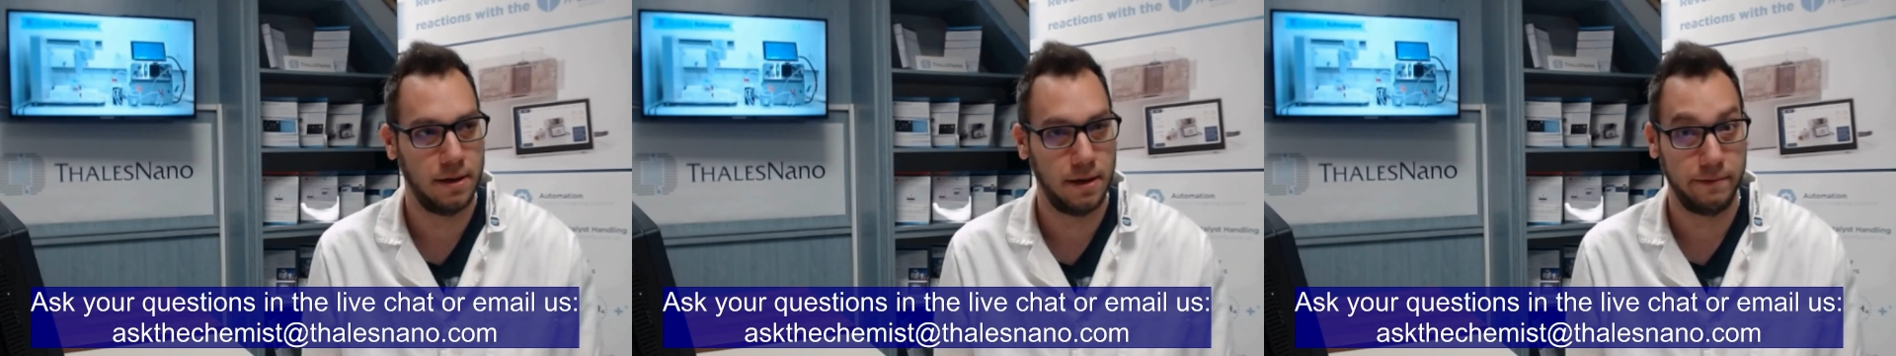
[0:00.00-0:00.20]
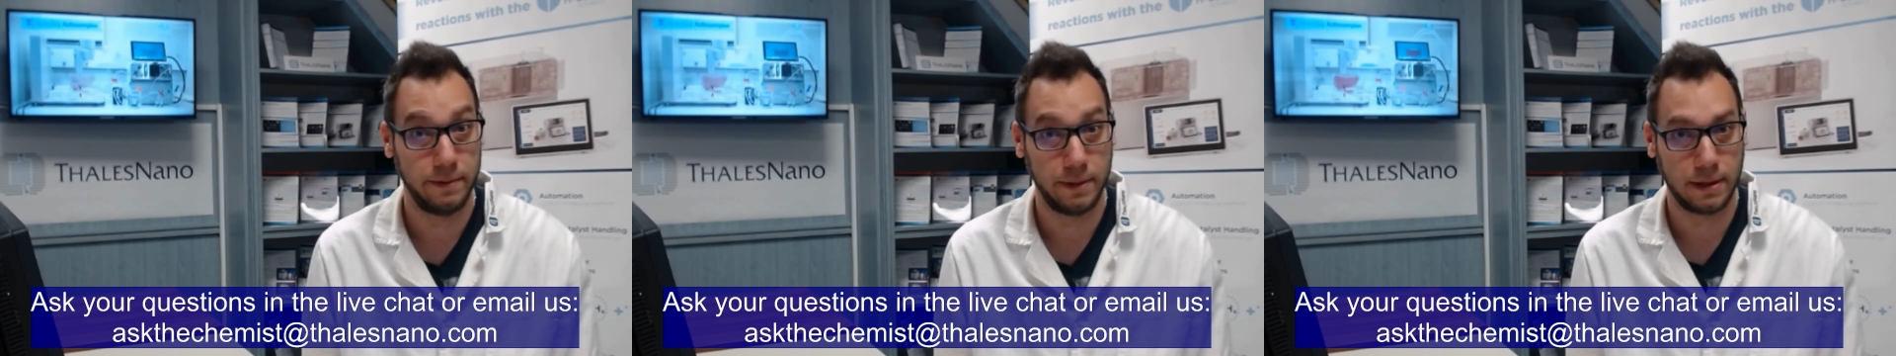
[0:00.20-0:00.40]

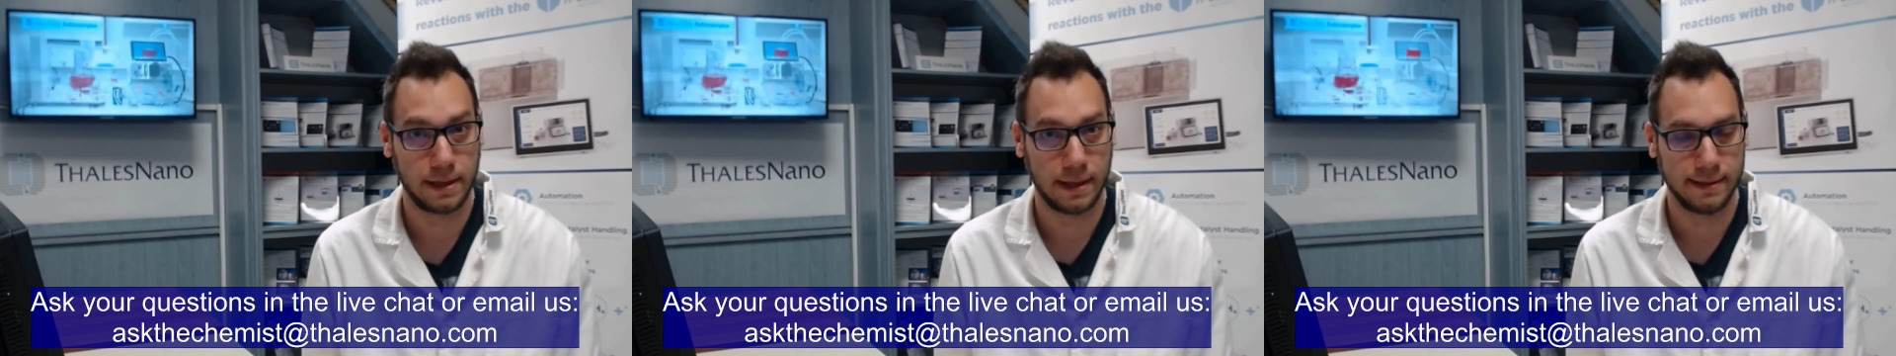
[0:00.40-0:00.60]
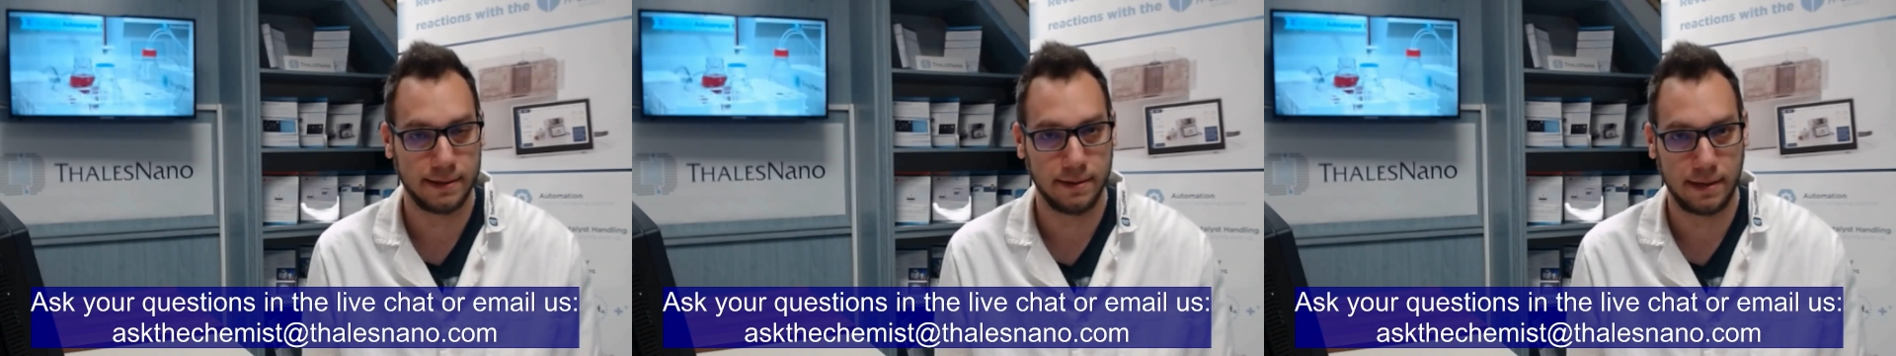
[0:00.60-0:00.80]
We will
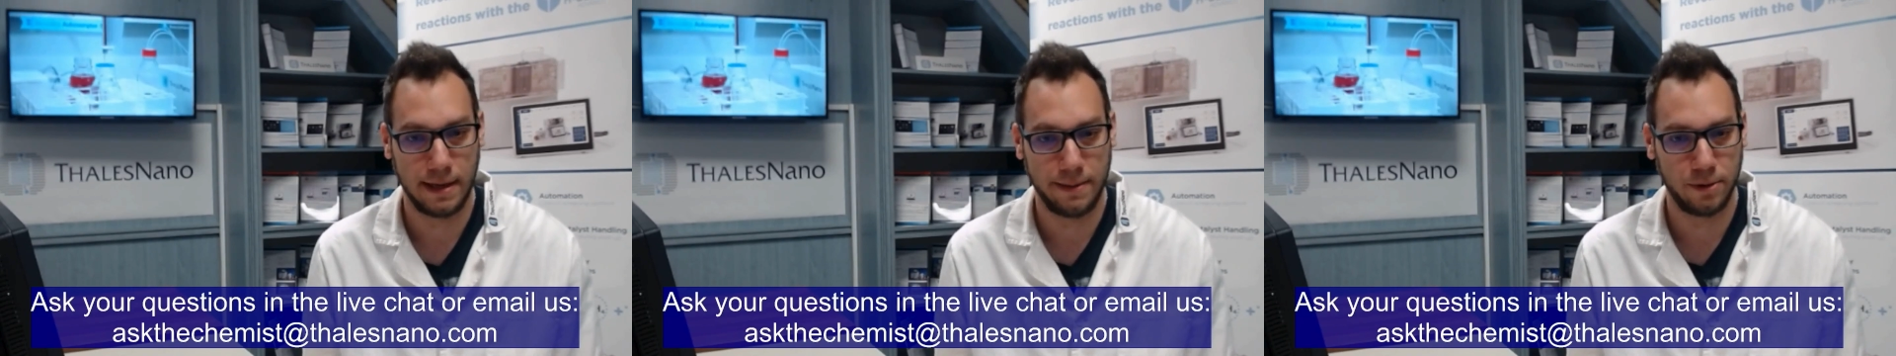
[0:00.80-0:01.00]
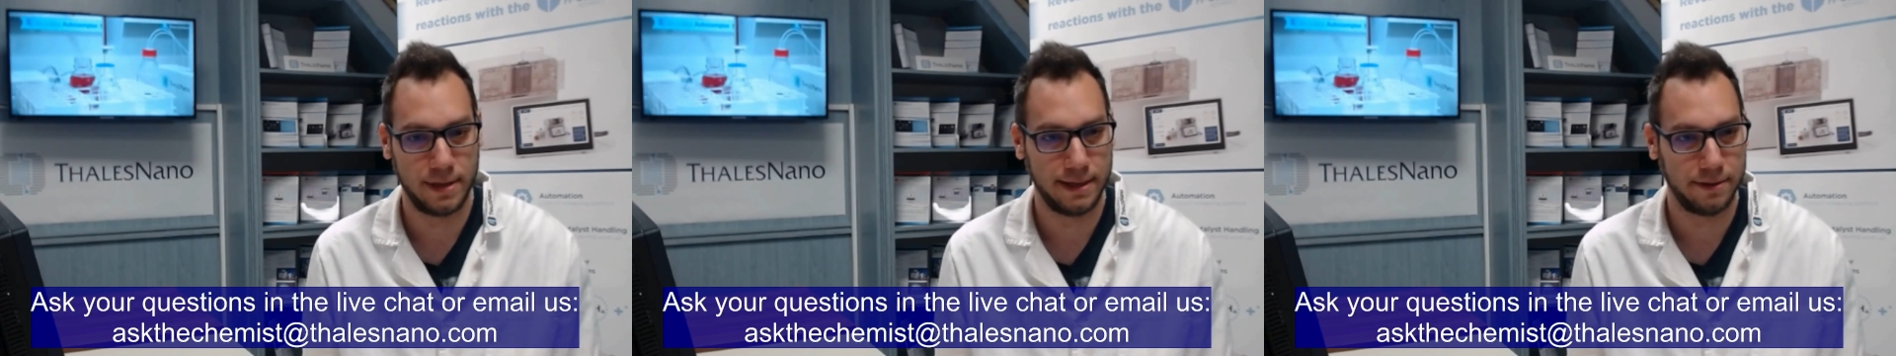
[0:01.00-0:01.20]
constantly
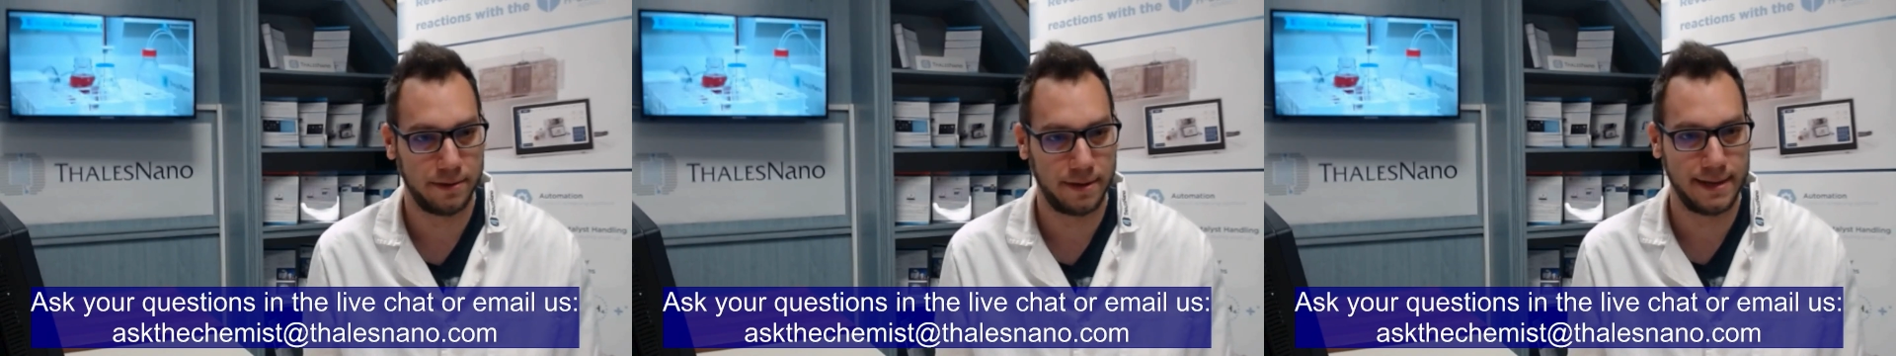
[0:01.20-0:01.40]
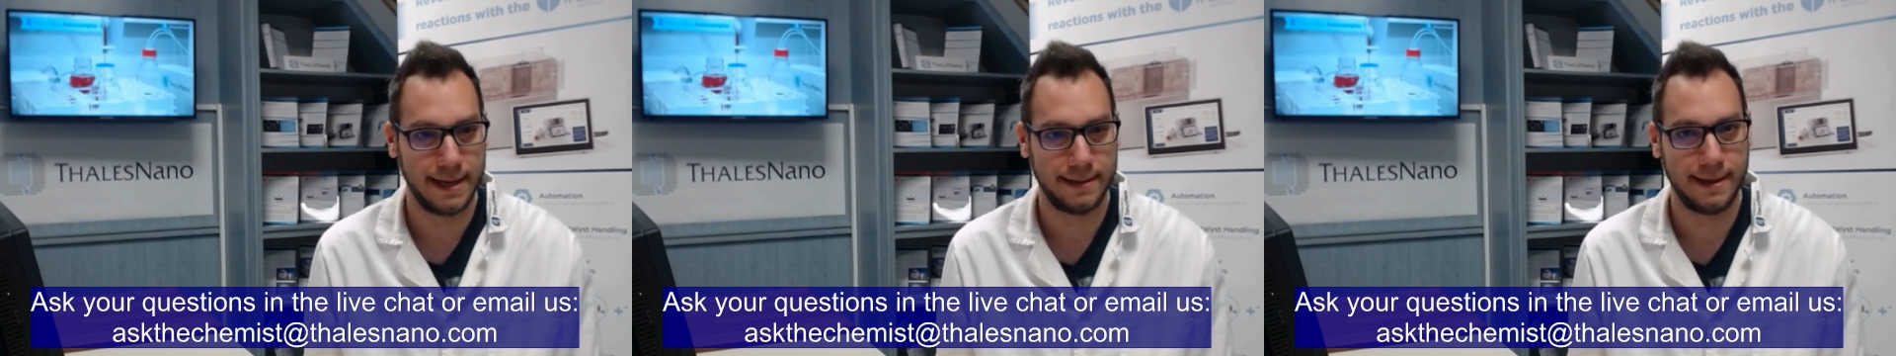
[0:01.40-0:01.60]
monitor that,